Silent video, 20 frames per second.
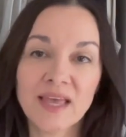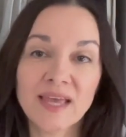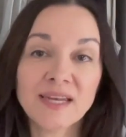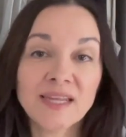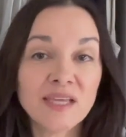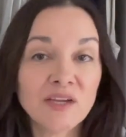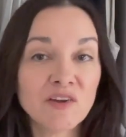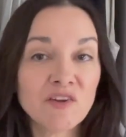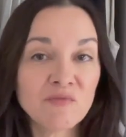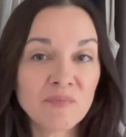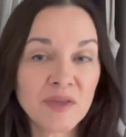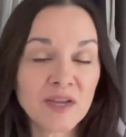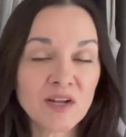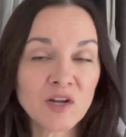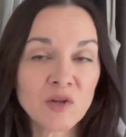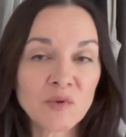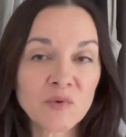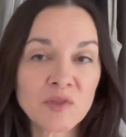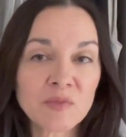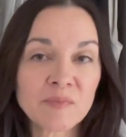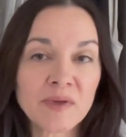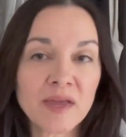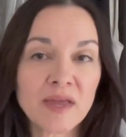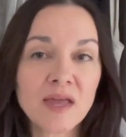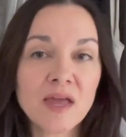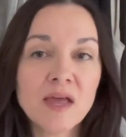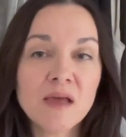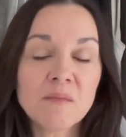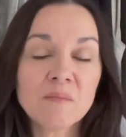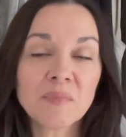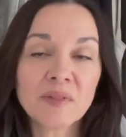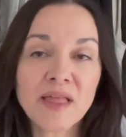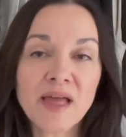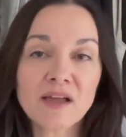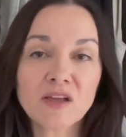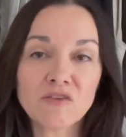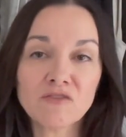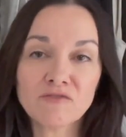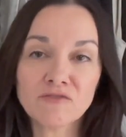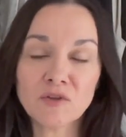And here I paired it with my
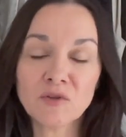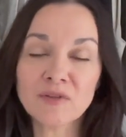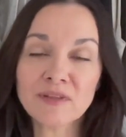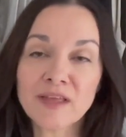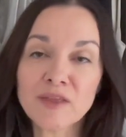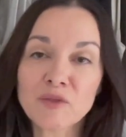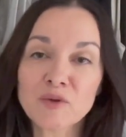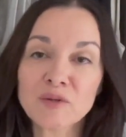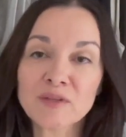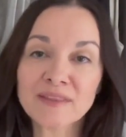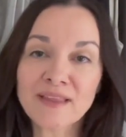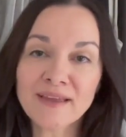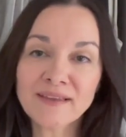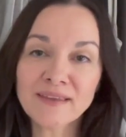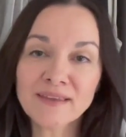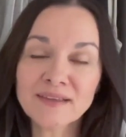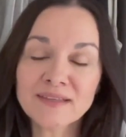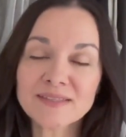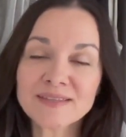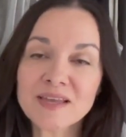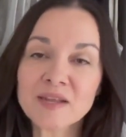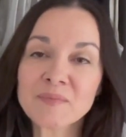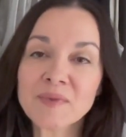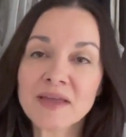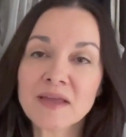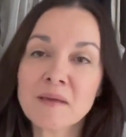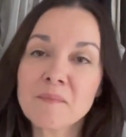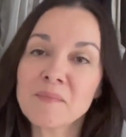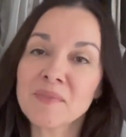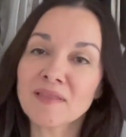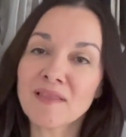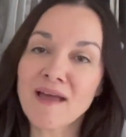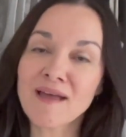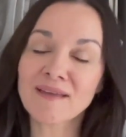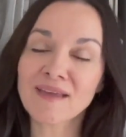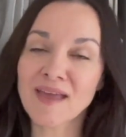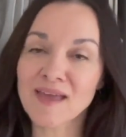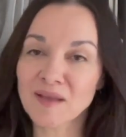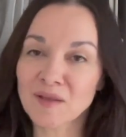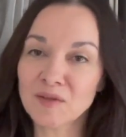black faux leather leggings and my black
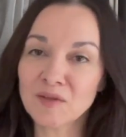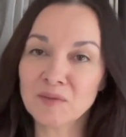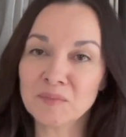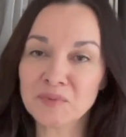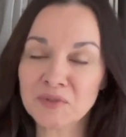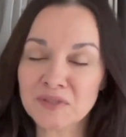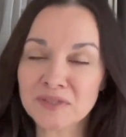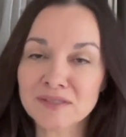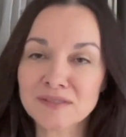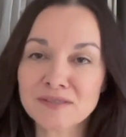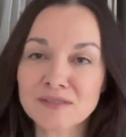ankle booties.